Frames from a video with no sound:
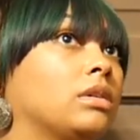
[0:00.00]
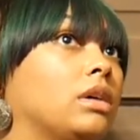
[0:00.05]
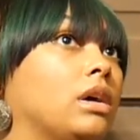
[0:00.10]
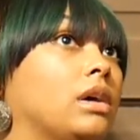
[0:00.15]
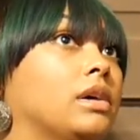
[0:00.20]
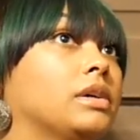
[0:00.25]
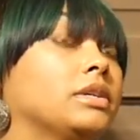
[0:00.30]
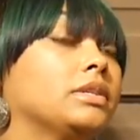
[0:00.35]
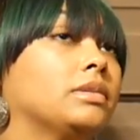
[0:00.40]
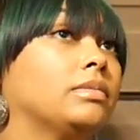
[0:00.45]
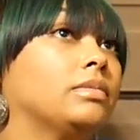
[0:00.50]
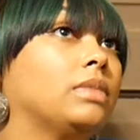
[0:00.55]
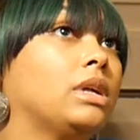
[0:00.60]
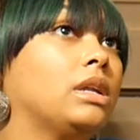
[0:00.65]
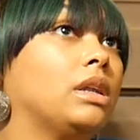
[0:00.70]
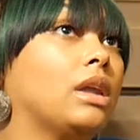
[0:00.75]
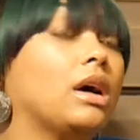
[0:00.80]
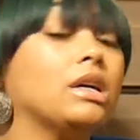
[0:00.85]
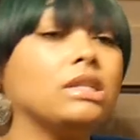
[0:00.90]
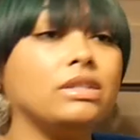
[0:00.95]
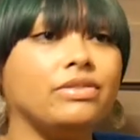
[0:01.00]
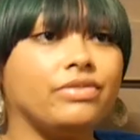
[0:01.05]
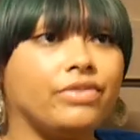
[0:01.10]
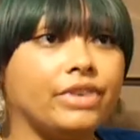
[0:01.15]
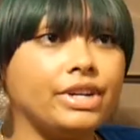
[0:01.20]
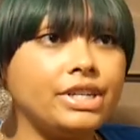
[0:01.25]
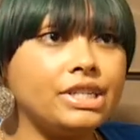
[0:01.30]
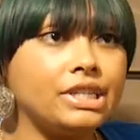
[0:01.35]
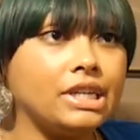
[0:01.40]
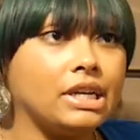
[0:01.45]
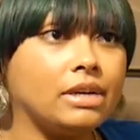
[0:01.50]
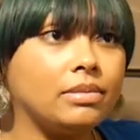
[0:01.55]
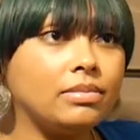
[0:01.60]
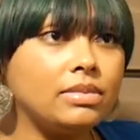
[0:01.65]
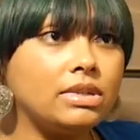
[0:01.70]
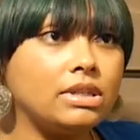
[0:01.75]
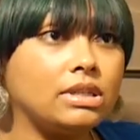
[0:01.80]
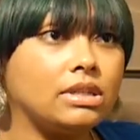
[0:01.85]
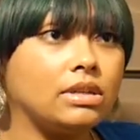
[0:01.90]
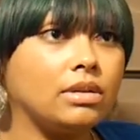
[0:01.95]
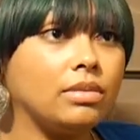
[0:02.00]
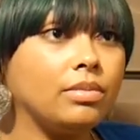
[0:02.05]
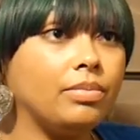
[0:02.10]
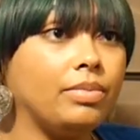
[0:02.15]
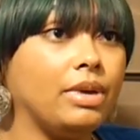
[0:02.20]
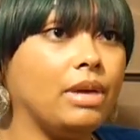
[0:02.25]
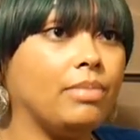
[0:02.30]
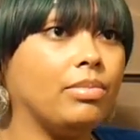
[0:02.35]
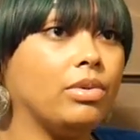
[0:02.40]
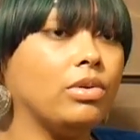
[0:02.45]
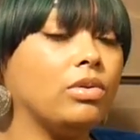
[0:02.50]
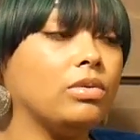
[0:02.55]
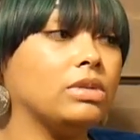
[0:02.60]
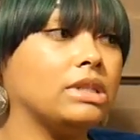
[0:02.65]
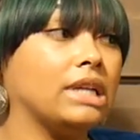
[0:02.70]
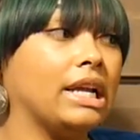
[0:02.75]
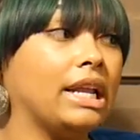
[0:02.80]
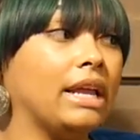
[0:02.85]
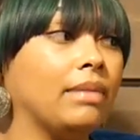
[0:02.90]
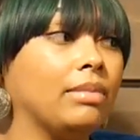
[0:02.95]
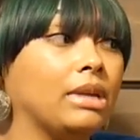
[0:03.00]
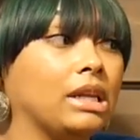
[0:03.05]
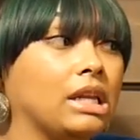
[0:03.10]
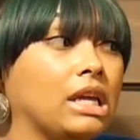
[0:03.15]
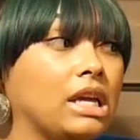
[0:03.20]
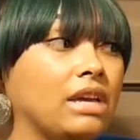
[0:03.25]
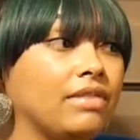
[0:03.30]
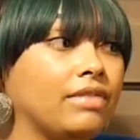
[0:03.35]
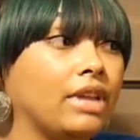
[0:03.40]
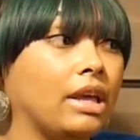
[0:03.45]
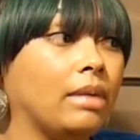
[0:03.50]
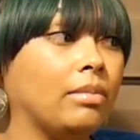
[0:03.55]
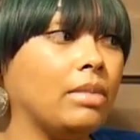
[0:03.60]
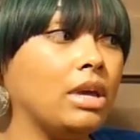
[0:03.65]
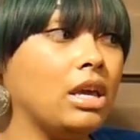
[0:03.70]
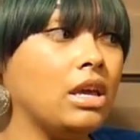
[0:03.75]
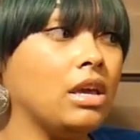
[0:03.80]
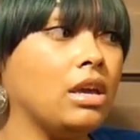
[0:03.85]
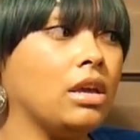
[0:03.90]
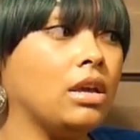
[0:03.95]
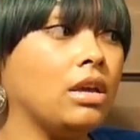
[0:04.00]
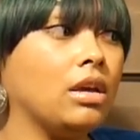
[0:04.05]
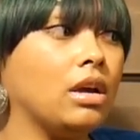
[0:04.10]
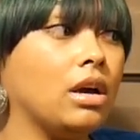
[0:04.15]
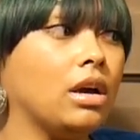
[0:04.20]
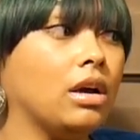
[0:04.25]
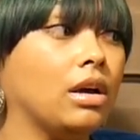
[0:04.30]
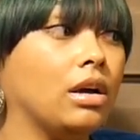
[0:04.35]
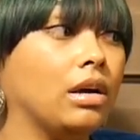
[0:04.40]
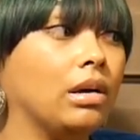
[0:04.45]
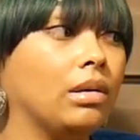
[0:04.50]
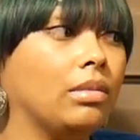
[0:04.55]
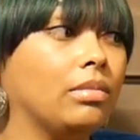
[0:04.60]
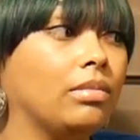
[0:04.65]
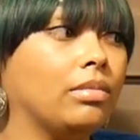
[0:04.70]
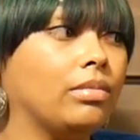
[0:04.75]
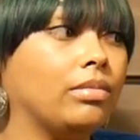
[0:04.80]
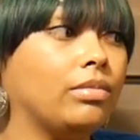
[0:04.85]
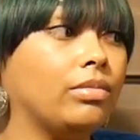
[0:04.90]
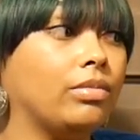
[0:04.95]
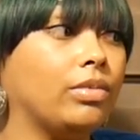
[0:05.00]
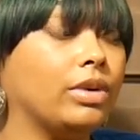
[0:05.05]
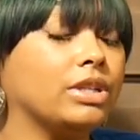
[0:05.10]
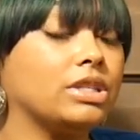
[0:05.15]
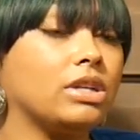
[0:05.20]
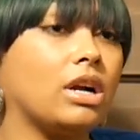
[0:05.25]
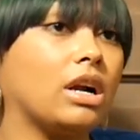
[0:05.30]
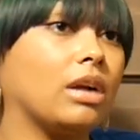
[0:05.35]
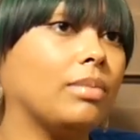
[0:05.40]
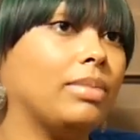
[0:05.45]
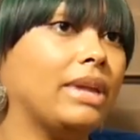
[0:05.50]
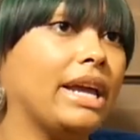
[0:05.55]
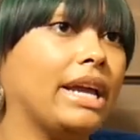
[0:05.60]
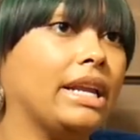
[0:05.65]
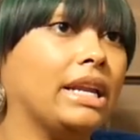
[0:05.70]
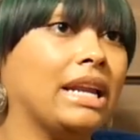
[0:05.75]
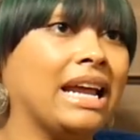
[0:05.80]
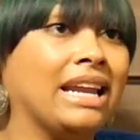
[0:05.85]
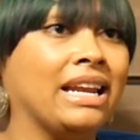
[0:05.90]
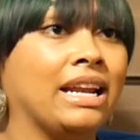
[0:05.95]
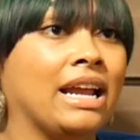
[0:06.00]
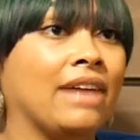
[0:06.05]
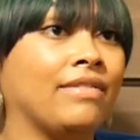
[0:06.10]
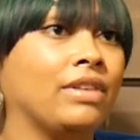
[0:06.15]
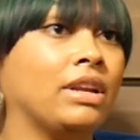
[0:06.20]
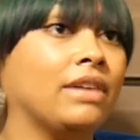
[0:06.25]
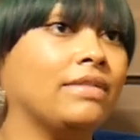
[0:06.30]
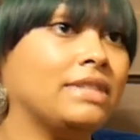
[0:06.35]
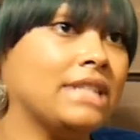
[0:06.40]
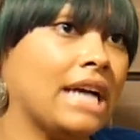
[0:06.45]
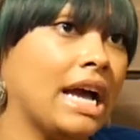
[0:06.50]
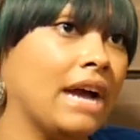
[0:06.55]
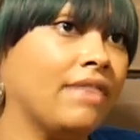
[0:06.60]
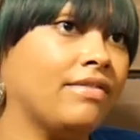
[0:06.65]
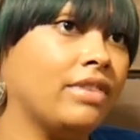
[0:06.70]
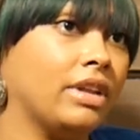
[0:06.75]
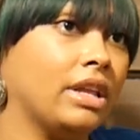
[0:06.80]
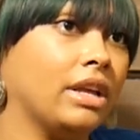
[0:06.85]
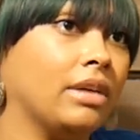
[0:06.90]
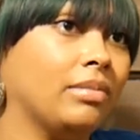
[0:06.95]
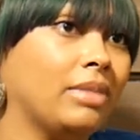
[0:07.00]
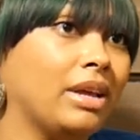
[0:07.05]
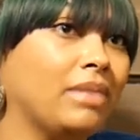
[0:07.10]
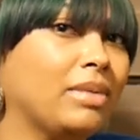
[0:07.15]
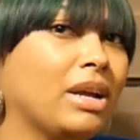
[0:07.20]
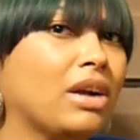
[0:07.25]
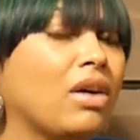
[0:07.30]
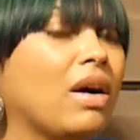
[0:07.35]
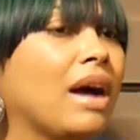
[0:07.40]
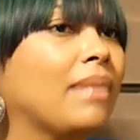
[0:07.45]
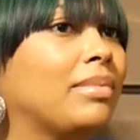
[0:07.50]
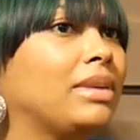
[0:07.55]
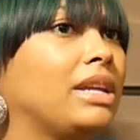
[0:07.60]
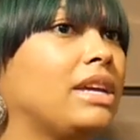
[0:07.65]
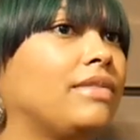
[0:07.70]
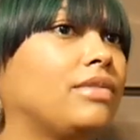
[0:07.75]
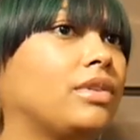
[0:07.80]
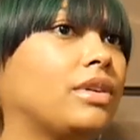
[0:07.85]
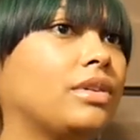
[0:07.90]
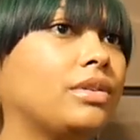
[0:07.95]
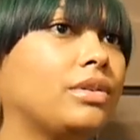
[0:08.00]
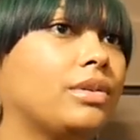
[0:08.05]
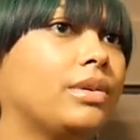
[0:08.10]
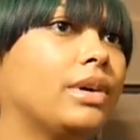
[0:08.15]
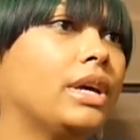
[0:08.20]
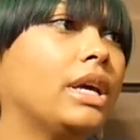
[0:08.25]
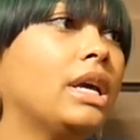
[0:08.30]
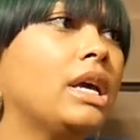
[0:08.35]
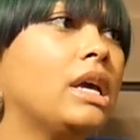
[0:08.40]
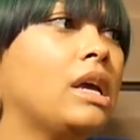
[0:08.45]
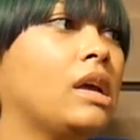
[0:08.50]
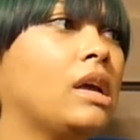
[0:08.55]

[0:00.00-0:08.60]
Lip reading: Loss of friendships. People who said they believed in me would start complaining I didn't have enough time for them. They're like, oh, I believe you can do it.